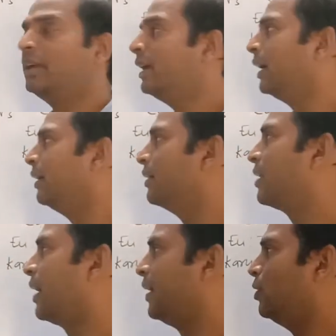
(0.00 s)
and a
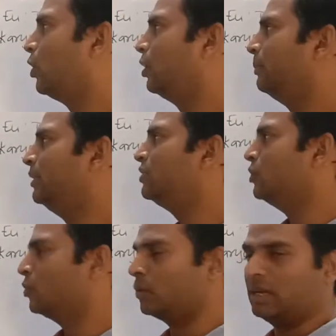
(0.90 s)
karyon means
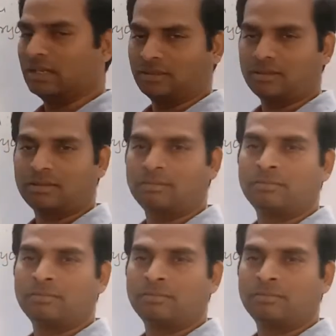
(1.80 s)
nucleus.